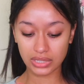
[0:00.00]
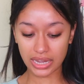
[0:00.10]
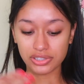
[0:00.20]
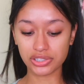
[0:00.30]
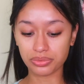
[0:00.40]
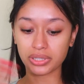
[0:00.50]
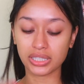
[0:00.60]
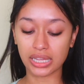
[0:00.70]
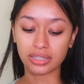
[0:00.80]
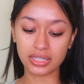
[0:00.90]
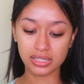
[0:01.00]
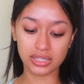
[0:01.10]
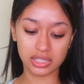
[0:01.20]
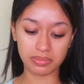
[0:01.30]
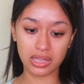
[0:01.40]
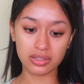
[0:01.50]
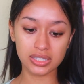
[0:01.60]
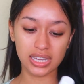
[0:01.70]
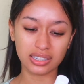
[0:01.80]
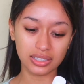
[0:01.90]
I actually really like this. It
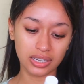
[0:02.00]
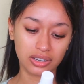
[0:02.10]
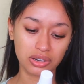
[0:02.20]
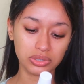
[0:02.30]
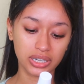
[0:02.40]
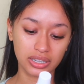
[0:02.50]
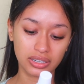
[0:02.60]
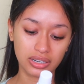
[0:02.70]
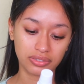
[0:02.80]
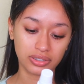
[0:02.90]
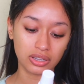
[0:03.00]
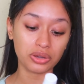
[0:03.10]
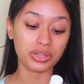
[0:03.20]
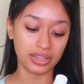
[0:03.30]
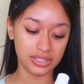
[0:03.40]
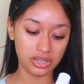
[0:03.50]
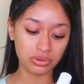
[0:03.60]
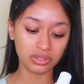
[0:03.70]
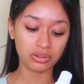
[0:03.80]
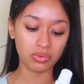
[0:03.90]
smells kind of like coconut, I feel. Oh yeah, it's
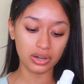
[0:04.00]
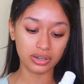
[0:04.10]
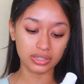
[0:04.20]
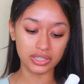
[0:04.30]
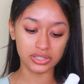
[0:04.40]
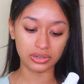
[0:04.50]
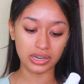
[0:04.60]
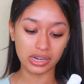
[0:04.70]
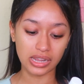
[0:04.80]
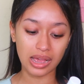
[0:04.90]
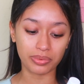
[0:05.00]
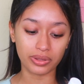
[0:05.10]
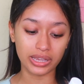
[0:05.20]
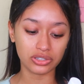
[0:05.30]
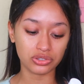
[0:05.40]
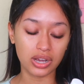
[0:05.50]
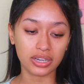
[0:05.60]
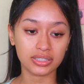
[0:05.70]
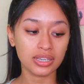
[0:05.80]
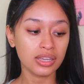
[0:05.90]
coconut water, glycerin, and apple
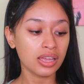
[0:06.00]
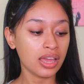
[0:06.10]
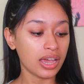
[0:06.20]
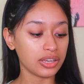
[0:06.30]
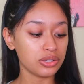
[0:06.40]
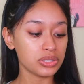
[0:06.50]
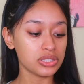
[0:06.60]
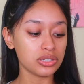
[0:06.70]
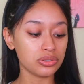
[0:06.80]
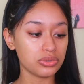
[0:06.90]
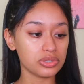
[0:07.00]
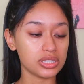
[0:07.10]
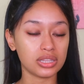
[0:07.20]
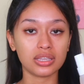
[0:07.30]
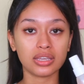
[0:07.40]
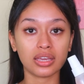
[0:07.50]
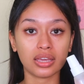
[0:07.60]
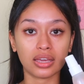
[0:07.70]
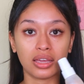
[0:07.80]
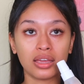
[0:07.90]
extract. I used to use
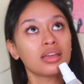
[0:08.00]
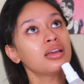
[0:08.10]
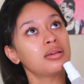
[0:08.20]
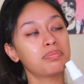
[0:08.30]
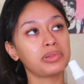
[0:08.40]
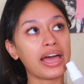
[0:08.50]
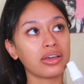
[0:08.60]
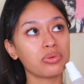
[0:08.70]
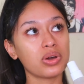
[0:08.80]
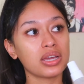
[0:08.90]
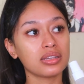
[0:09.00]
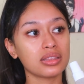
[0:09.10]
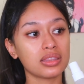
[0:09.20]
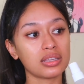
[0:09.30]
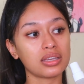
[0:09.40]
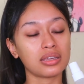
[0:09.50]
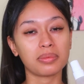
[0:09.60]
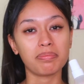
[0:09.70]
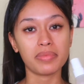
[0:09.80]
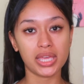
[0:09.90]
the black one,
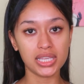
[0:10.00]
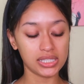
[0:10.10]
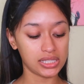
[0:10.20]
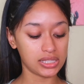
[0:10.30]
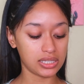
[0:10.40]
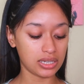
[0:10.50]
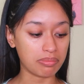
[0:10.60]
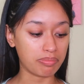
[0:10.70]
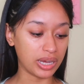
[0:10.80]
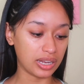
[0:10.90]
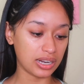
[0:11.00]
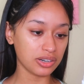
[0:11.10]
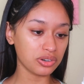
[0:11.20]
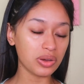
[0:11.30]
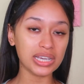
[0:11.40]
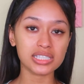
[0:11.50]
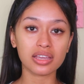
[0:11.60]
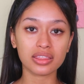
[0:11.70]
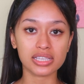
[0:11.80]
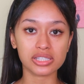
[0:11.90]
the mist, but I don't know, I
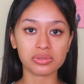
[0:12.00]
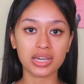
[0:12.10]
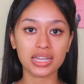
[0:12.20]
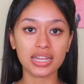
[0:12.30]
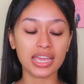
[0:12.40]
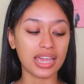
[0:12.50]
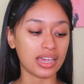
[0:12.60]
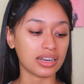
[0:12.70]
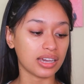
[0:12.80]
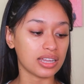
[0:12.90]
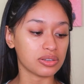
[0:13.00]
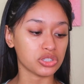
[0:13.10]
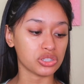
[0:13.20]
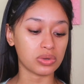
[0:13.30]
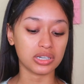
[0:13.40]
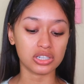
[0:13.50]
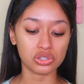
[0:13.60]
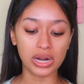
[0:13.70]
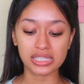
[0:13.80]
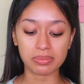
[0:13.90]
saw this one and I kind of just wanted to
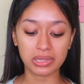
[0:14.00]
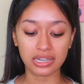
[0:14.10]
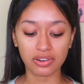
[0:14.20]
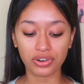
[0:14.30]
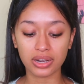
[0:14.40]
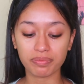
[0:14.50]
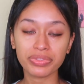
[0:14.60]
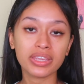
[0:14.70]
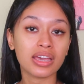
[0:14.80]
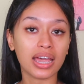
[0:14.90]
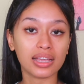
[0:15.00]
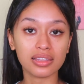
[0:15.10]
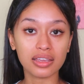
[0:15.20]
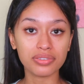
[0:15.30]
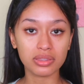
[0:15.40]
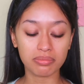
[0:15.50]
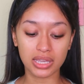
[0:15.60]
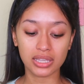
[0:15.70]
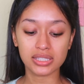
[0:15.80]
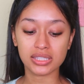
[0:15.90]
try something different. I love the
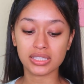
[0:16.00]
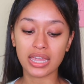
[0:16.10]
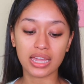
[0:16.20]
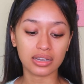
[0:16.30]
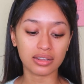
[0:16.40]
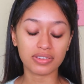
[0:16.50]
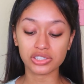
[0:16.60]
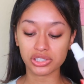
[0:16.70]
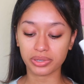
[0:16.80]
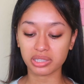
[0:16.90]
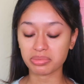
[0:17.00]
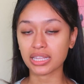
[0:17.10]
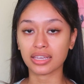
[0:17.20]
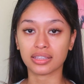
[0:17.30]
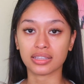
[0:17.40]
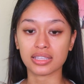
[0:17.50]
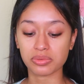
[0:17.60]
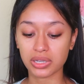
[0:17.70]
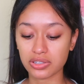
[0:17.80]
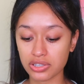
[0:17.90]
mist and I've actually really been liking this one